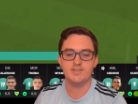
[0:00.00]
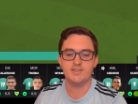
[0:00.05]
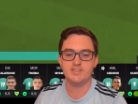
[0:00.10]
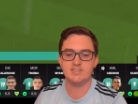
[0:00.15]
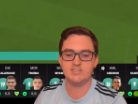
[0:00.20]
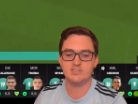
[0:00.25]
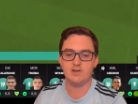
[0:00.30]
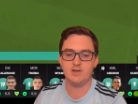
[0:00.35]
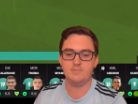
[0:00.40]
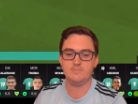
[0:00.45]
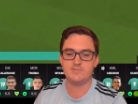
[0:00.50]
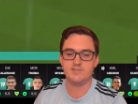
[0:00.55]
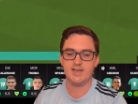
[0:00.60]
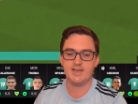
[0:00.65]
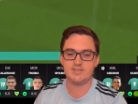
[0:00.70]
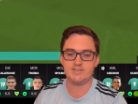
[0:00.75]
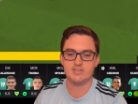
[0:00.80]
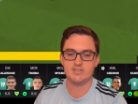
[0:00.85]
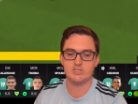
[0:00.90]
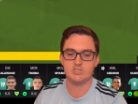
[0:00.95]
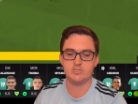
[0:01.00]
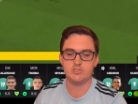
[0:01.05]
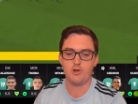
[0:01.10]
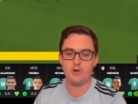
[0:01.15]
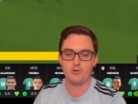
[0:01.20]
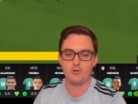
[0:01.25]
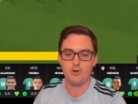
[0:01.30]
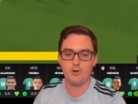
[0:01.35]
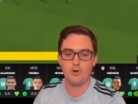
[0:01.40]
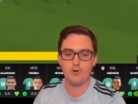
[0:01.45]
this time takes the
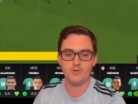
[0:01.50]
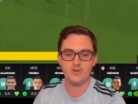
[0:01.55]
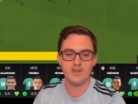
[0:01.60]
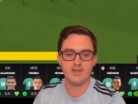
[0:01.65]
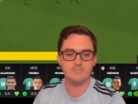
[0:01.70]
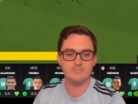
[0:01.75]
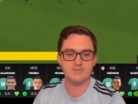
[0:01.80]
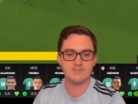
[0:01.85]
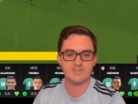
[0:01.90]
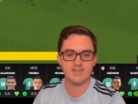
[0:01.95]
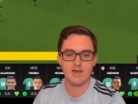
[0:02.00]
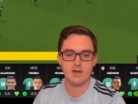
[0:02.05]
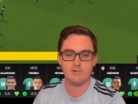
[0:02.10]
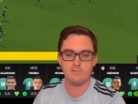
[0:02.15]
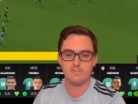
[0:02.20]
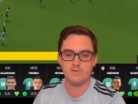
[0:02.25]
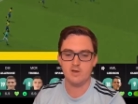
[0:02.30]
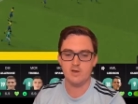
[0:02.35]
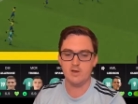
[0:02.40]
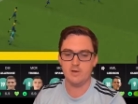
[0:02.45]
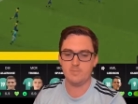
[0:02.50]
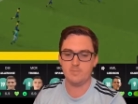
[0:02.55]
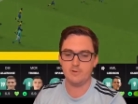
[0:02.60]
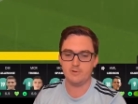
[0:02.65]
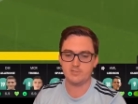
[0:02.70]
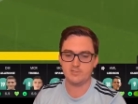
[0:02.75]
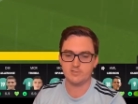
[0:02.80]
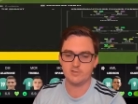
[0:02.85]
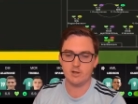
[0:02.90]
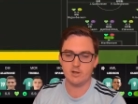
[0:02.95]
shot on himself,
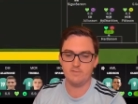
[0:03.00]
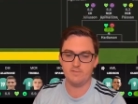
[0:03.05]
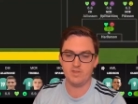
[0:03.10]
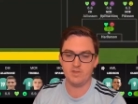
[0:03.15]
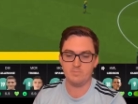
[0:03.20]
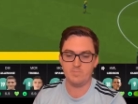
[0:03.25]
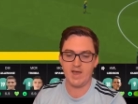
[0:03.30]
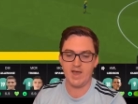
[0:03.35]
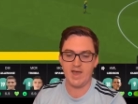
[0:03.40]
puts it over the